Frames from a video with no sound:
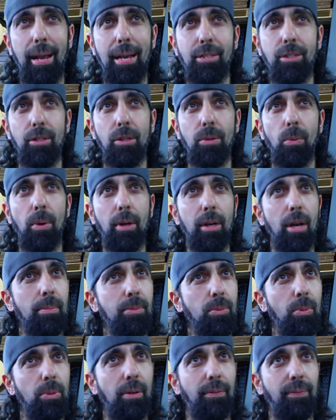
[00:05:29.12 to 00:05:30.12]
asking you what comes
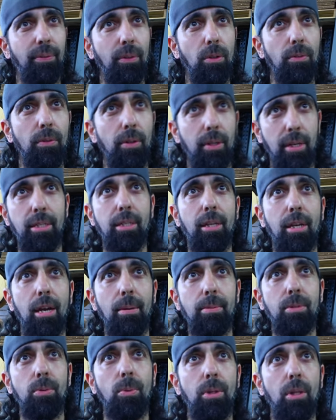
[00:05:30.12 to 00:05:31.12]
with the hose. You know, I think what
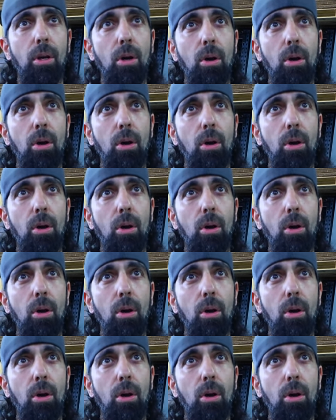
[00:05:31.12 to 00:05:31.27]
they.